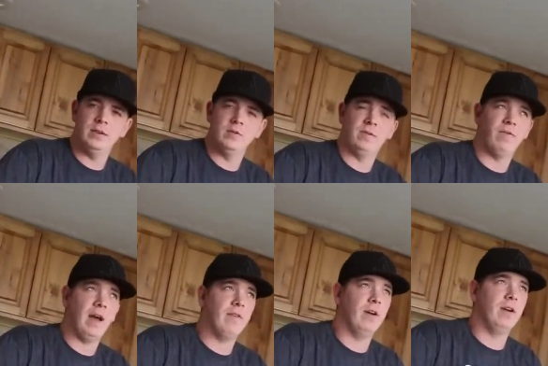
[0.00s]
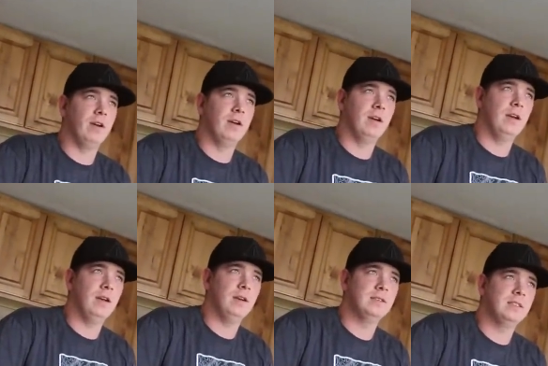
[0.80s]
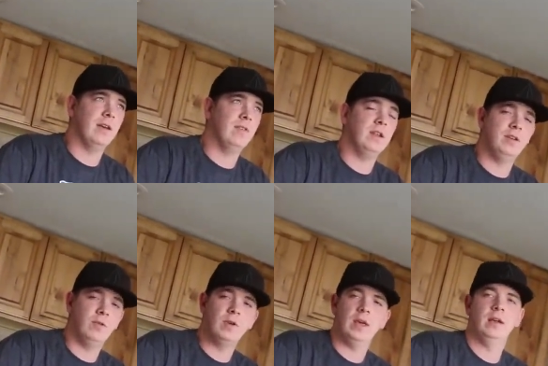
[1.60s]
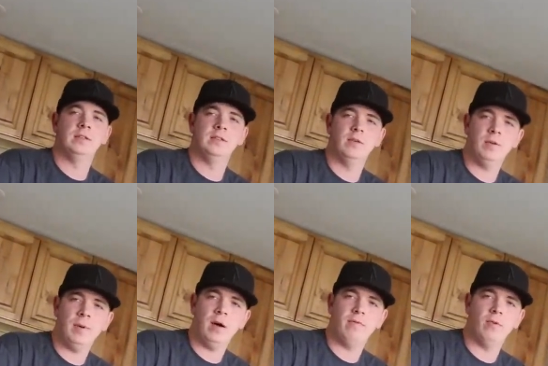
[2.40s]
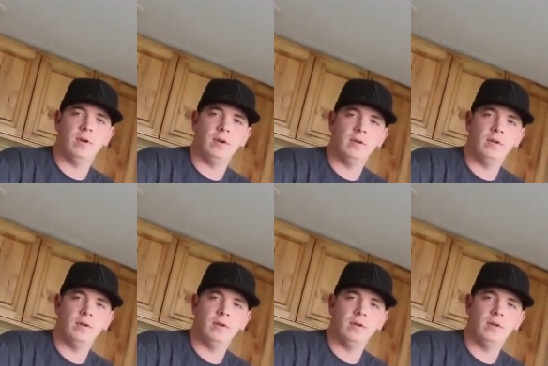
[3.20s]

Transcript: It was 572 kids that we bought for.